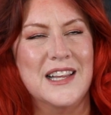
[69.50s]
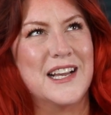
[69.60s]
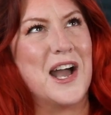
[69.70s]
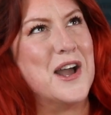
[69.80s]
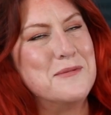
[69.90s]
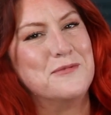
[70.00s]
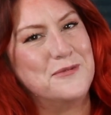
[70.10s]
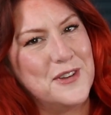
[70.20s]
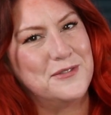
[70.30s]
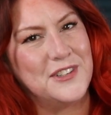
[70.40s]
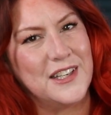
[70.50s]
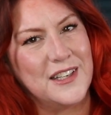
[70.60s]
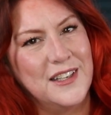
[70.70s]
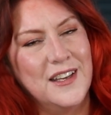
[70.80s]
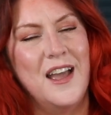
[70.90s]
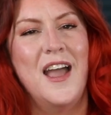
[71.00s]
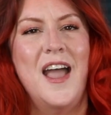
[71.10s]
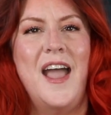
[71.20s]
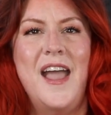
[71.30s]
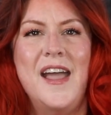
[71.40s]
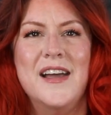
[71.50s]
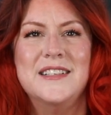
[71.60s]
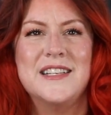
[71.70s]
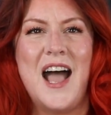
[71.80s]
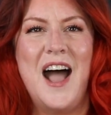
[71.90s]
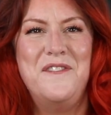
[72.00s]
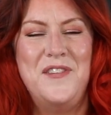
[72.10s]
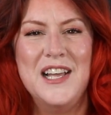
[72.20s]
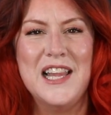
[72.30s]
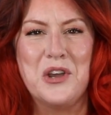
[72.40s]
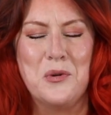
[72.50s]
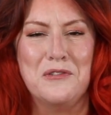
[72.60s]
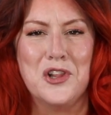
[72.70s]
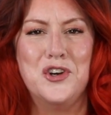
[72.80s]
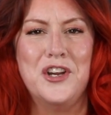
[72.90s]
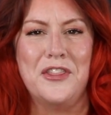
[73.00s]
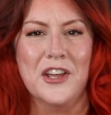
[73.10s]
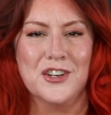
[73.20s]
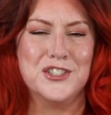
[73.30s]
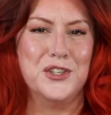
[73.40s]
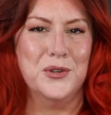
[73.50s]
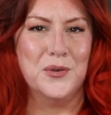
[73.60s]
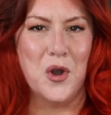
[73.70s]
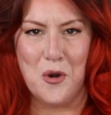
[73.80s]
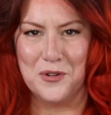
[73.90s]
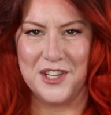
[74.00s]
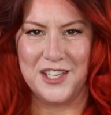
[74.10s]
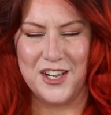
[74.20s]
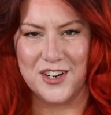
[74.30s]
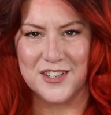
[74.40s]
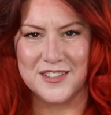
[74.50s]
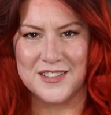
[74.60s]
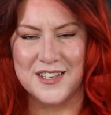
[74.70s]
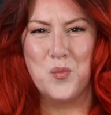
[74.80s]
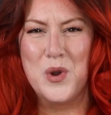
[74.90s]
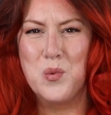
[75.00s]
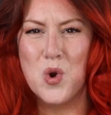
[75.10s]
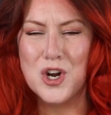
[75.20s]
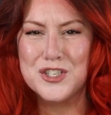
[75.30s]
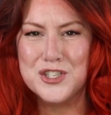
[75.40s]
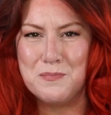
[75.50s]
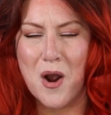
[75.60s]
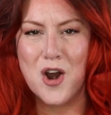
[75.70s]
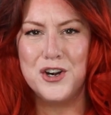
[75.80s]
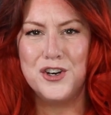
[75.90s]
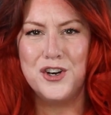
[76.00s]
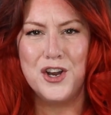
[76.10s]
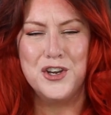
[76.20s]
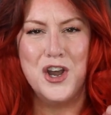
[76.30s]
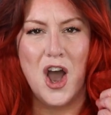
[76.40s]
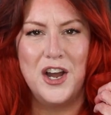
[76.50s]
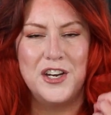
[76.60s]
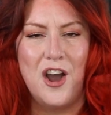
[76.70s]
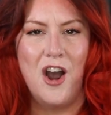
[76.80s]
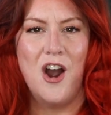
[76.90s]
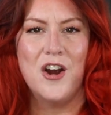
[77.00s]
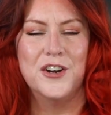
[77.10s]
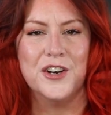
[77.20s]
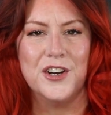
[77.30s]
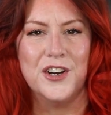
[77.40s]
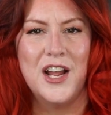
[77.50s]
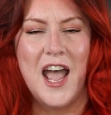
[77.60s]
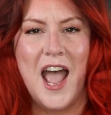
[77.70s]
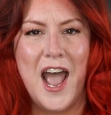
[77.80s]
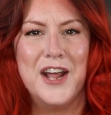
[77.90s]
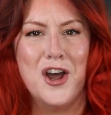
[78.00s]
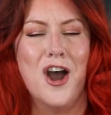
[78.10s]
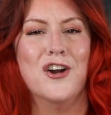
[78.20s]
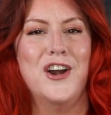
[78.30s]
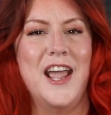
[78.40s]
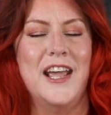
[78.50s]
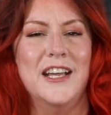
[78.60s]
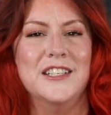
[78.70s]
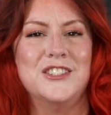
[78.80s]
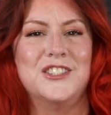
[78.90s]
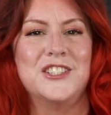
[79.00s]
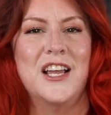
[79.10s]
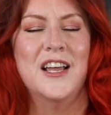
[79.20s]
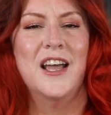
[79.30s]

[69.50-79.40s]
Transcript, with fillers: like I'm 50, and I feel like we've learned a thing or two over the years. We work smarter, not harder at our age.